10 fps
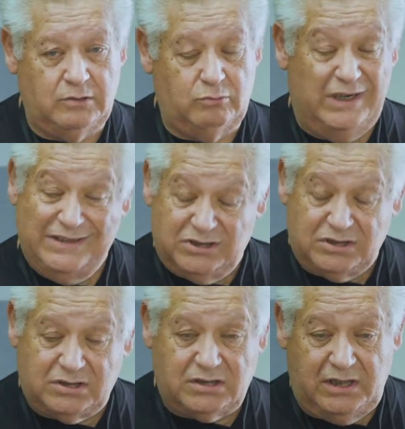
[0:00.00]

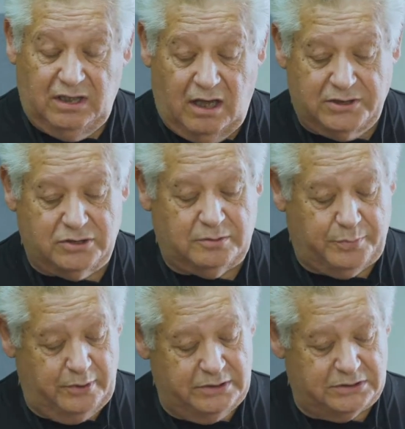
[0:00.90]
religious theological
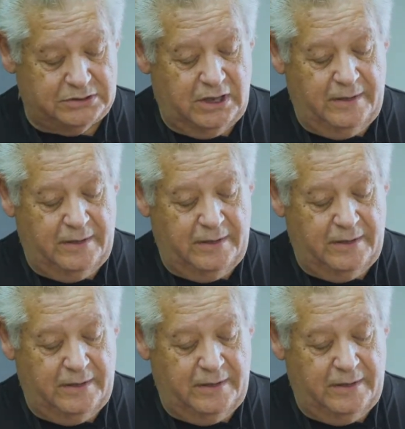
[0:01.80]
points.